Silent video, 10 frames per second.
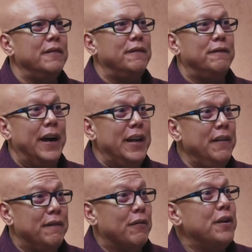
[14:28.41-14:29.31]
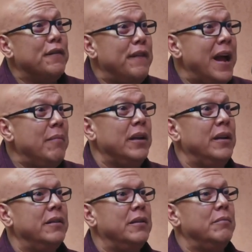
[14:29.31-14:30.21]
Fighting Absolutely. for your
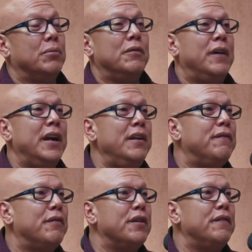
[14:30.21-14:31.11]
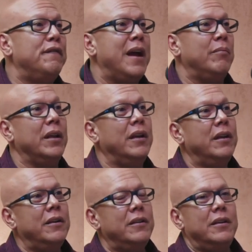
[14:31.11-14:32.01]
family, providing for your family.
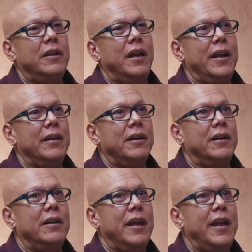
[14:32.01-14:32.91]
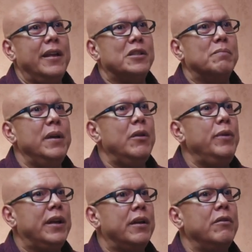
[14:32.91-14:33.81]
And uh and as men
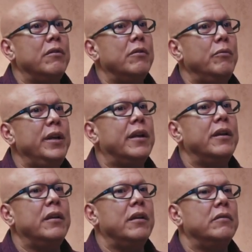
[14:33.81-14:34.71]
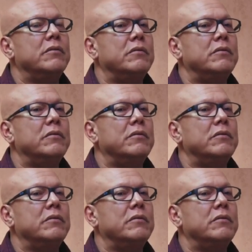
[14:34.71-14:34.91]
we can we can